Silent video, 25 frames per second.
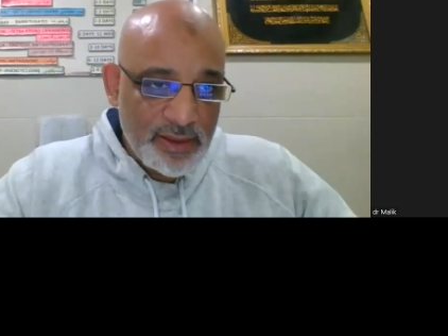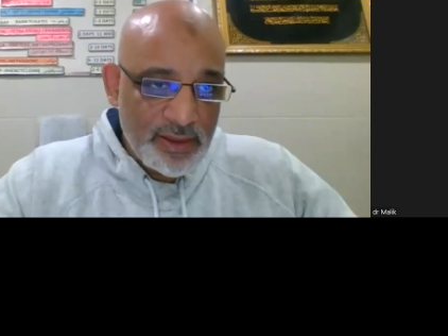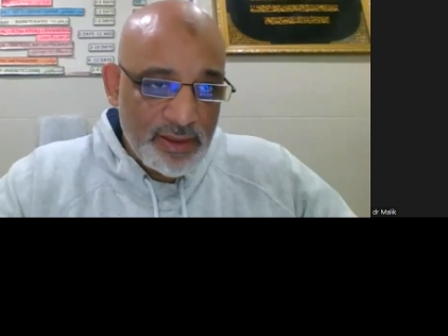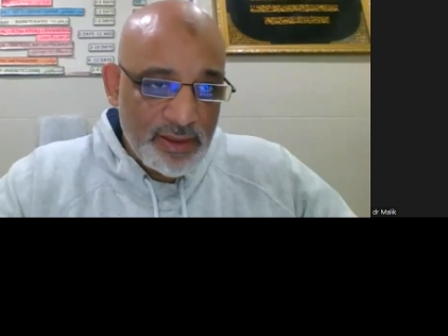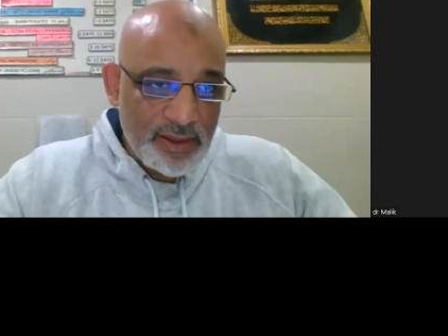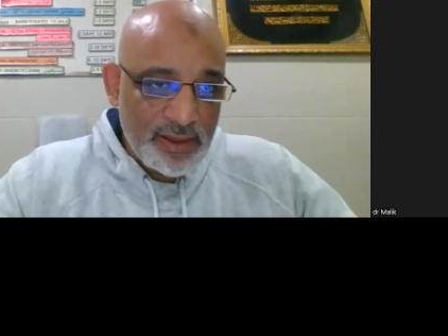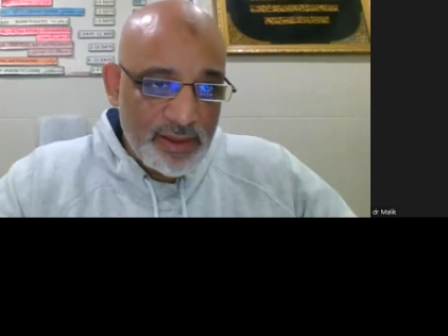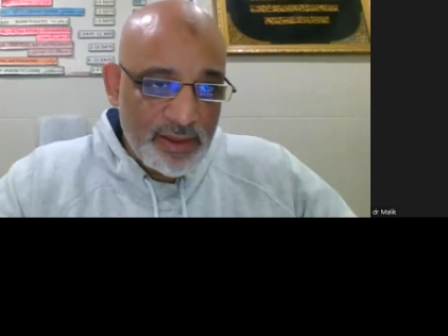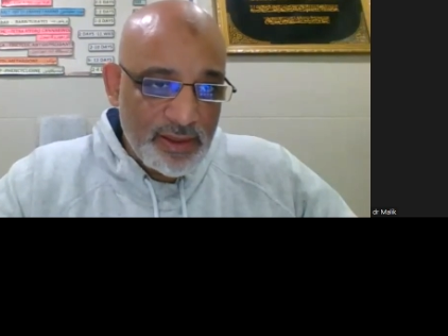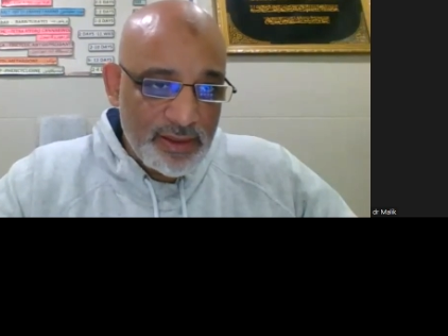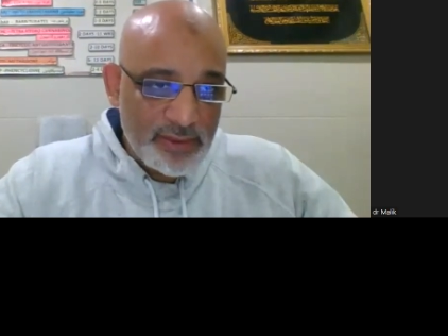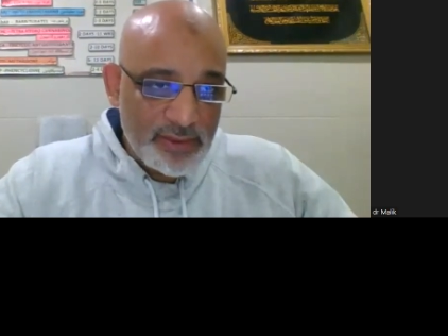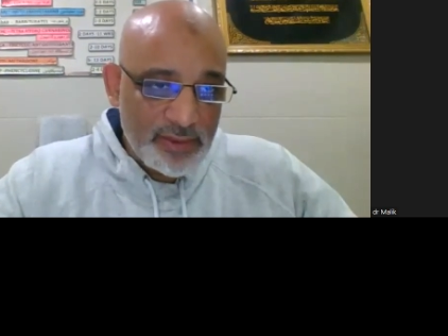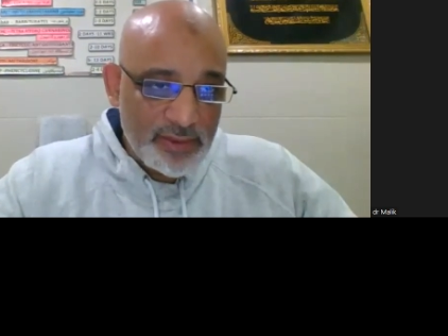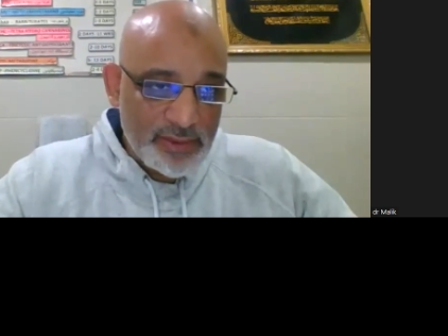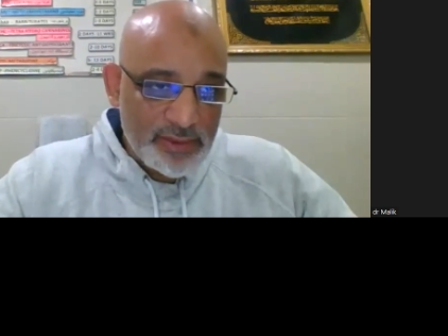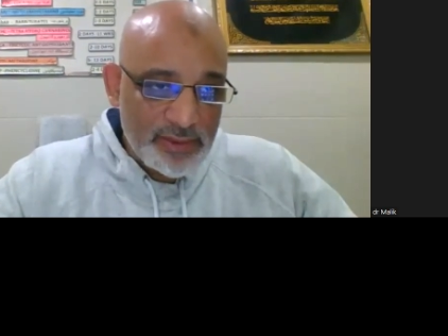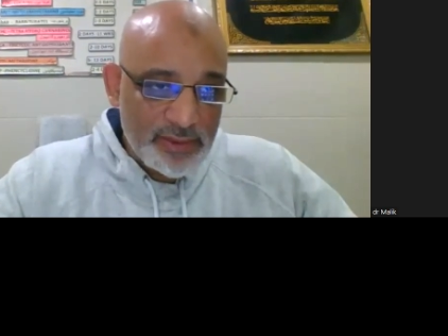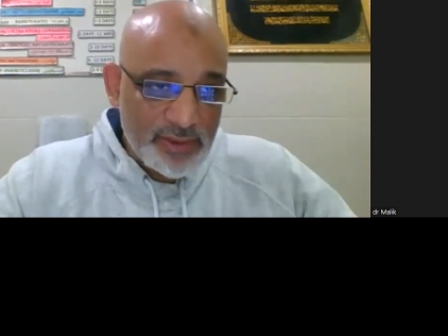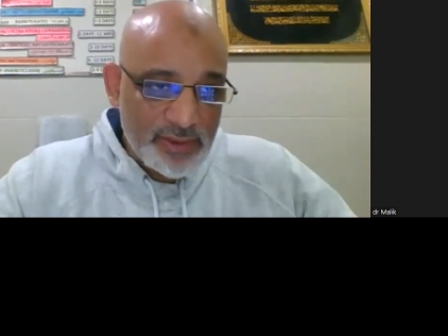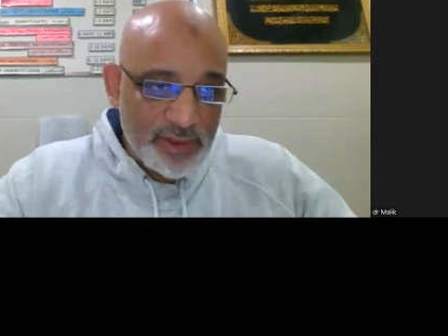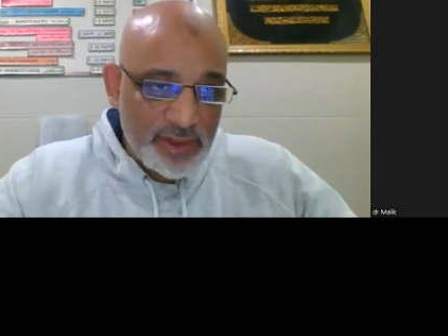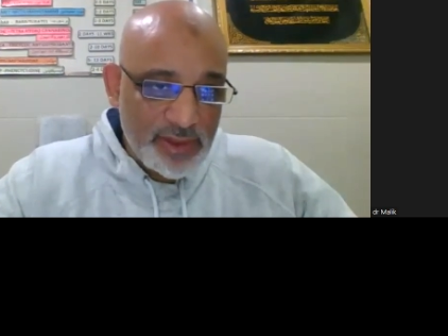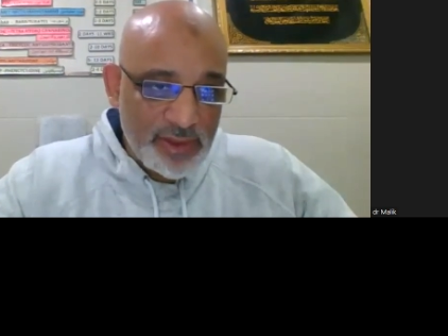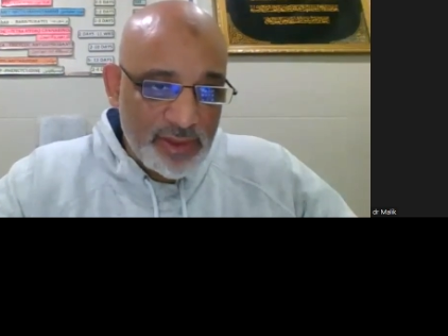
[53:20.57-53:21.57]

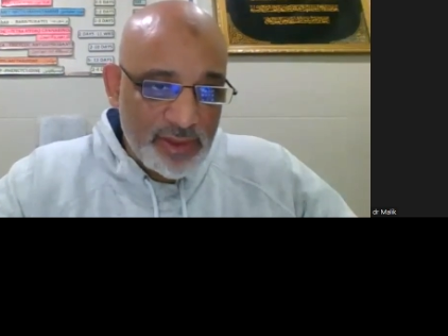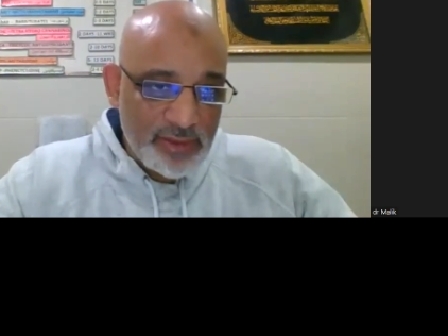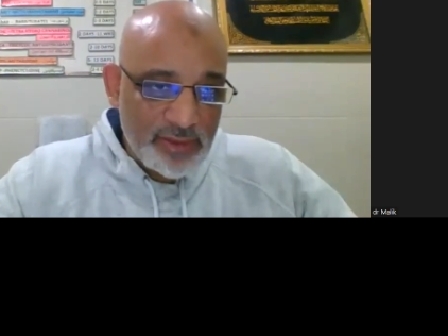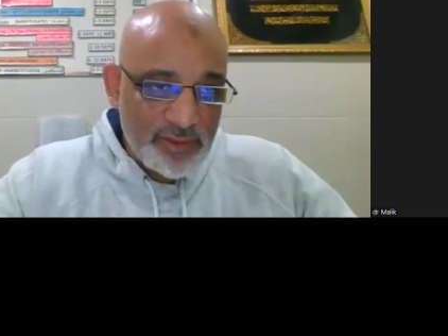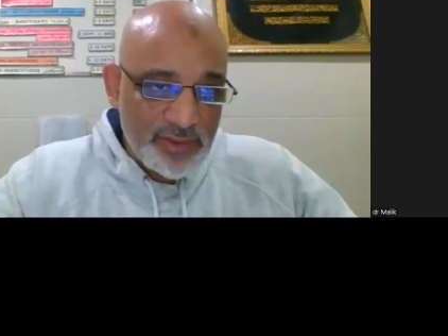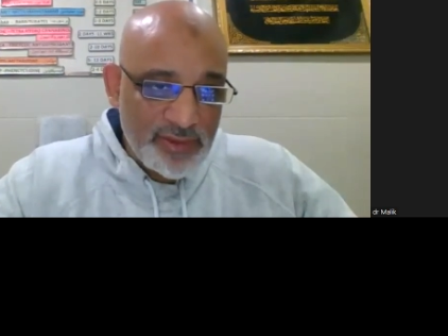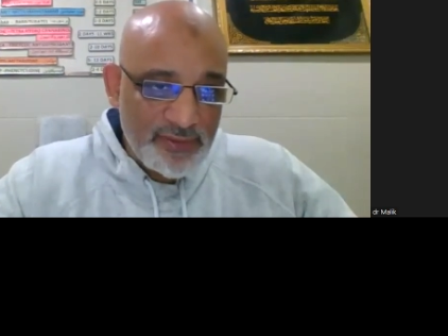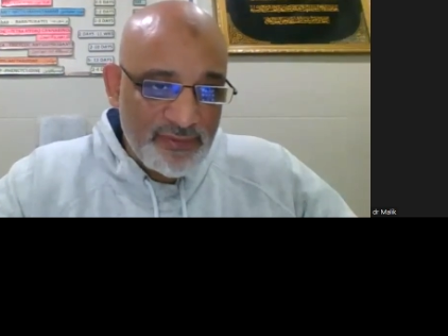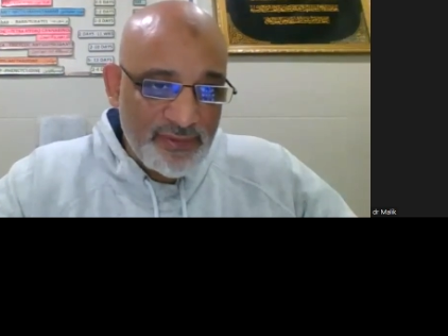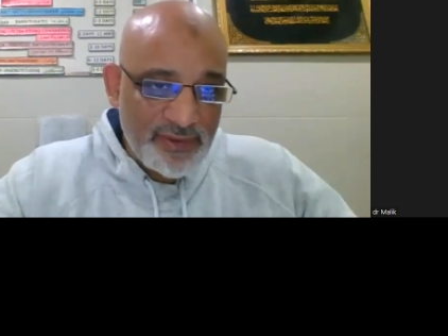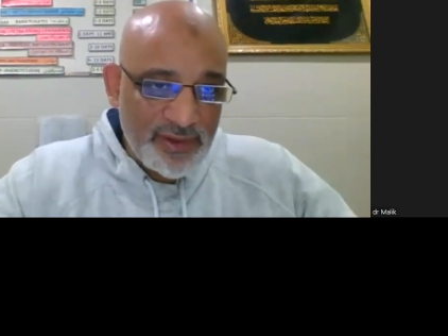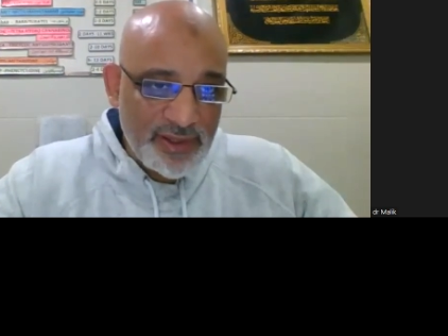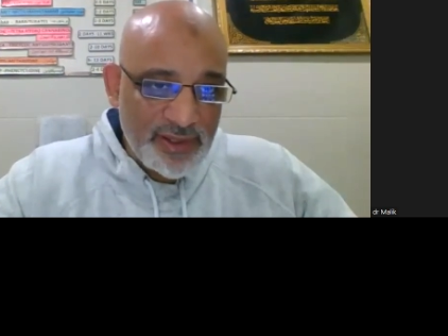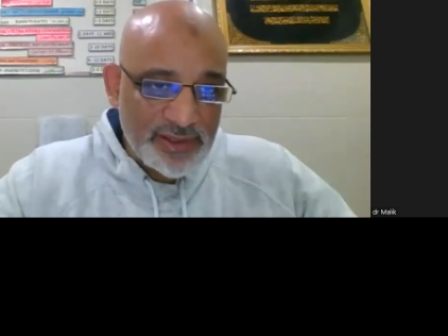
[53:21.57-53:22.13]
Doctor, he could have